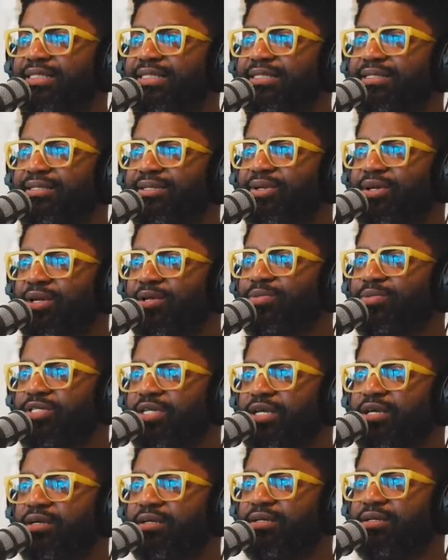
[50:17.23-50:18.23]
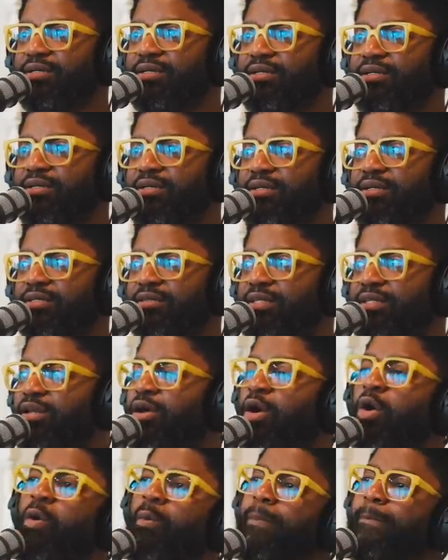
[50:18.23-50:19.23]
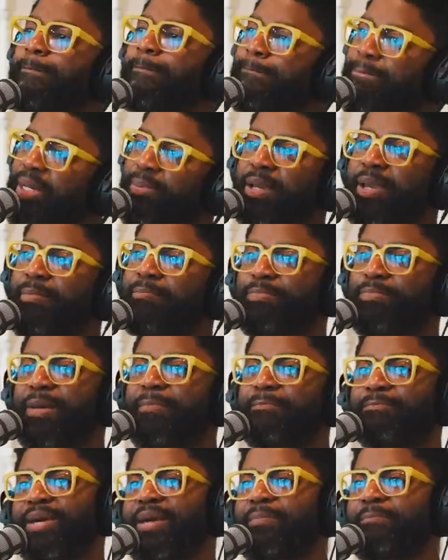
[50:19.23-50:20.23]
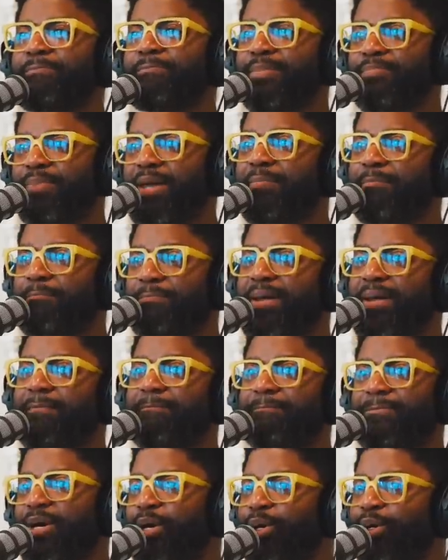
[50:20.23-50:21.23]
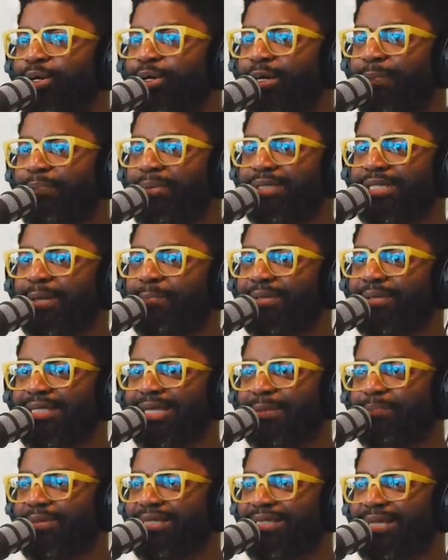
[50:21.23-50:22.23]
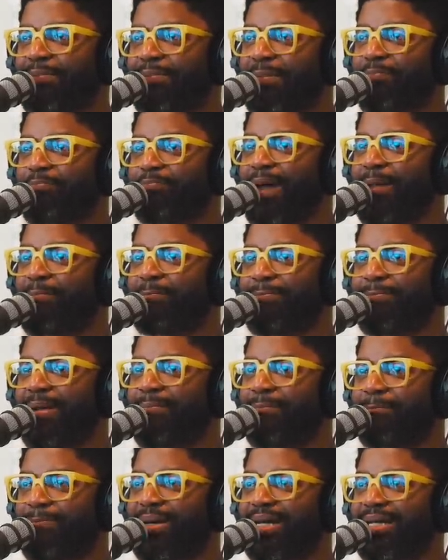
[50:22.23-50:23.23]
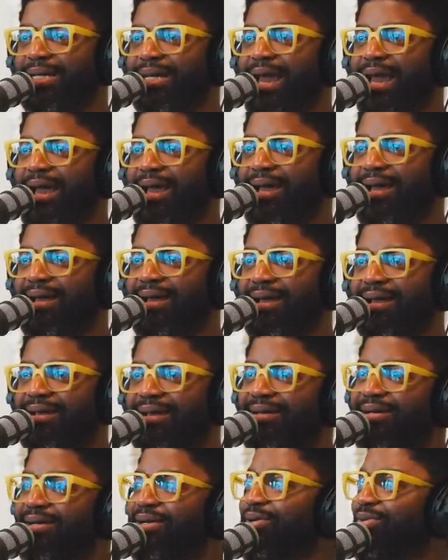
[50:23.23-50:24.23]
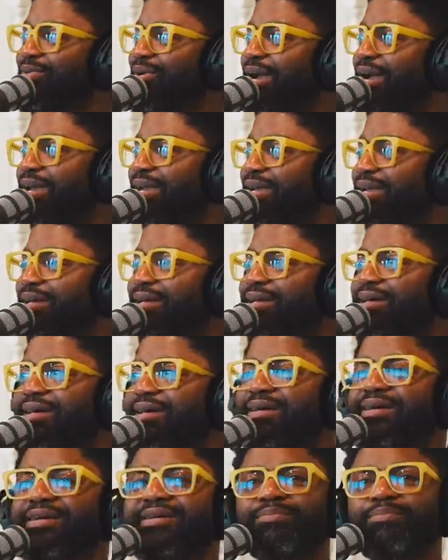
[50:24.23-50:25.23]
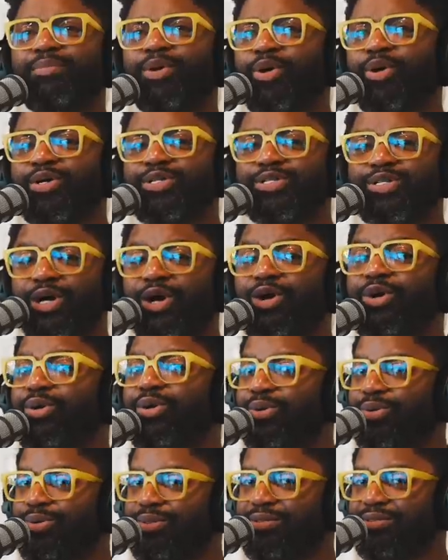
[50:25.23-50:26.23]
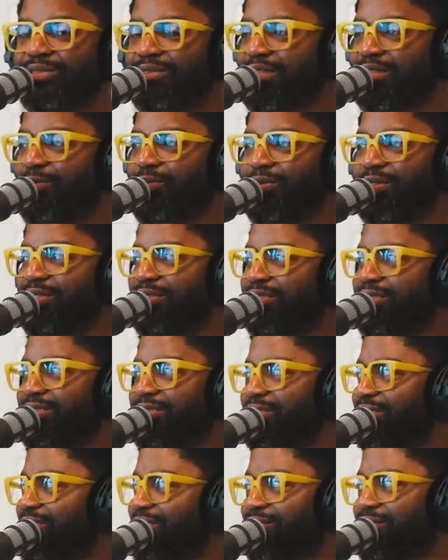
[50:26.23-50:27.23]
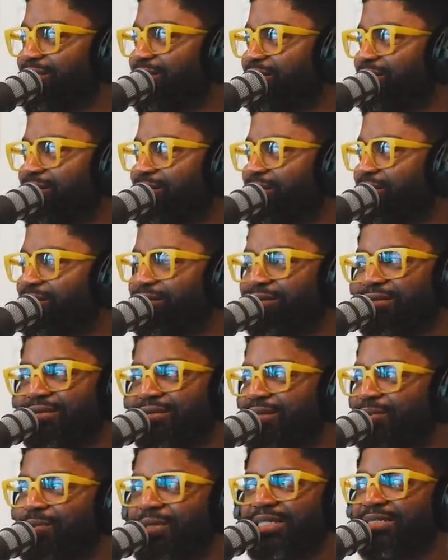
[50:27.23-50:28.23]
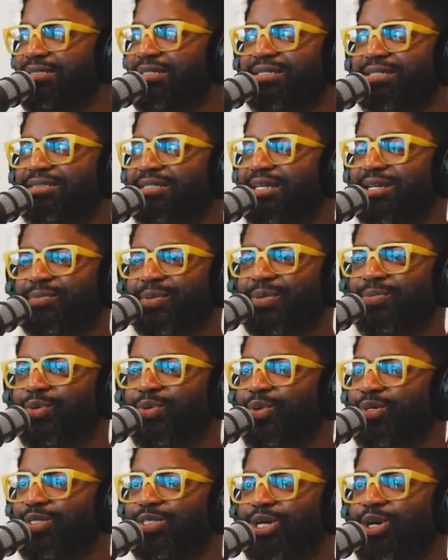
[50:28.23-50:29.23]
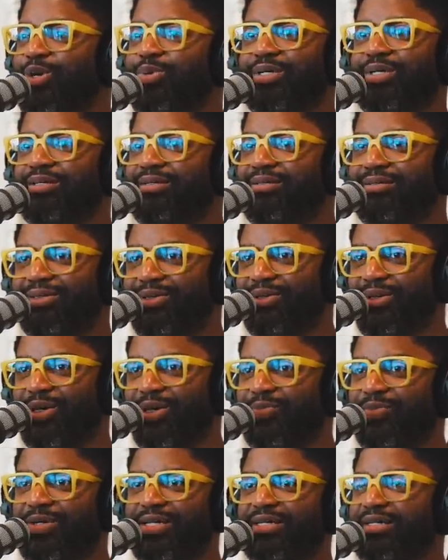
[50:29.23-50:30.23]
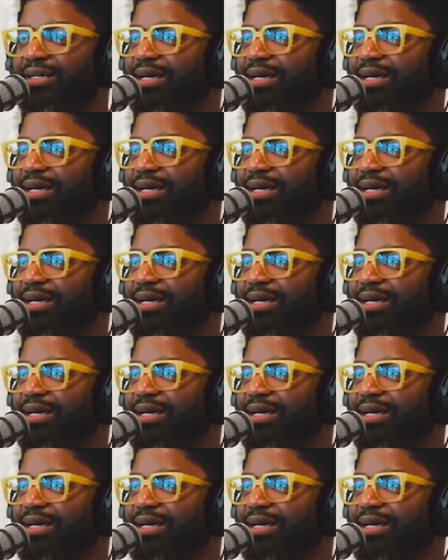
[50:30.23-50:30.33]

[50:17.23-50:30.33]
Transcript: You know what I'm saying? That old beep, beep, beep, beep, beep, beep, beep, right? Morse code. Some some of these niggas got to be Morse coded. You know what I mean?